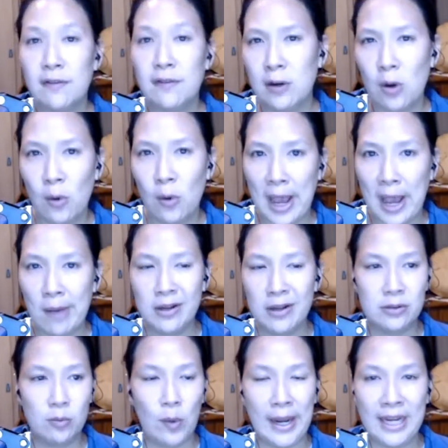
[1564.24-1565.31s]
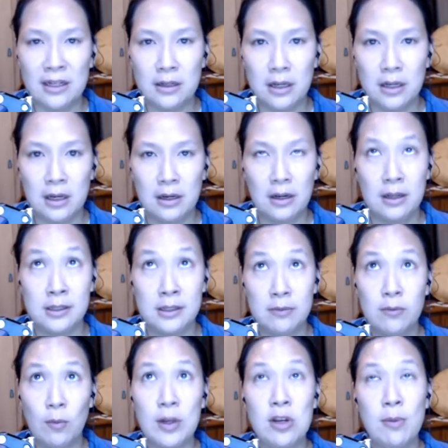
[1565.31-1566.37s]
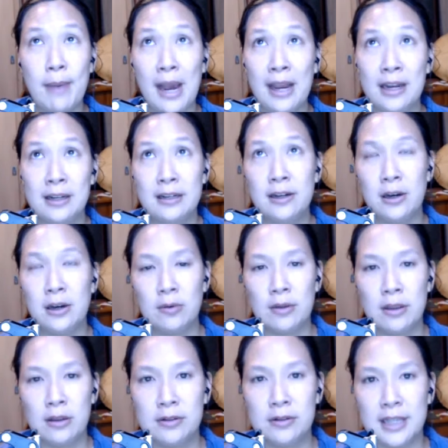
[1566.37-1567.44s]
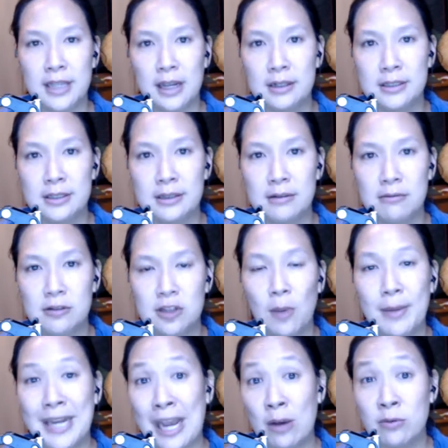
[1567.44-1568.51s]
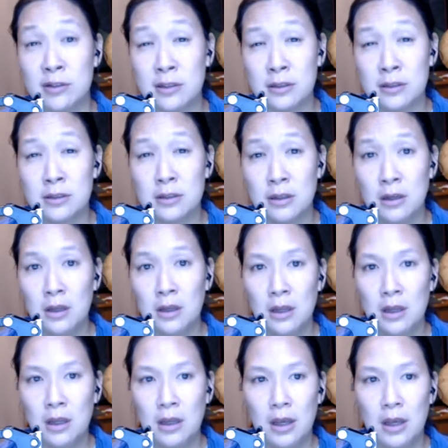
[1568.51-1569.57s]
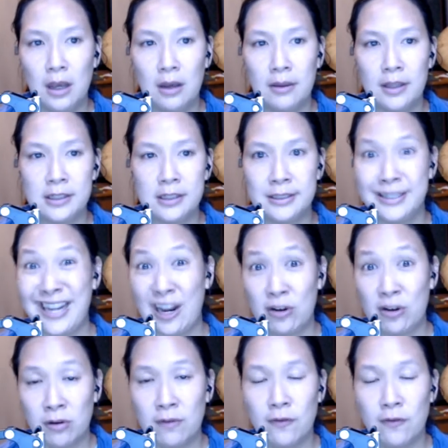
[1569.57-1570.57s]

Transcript: if you know how much weight it is when you buy it, they'll say it's so many ounces. That's a standard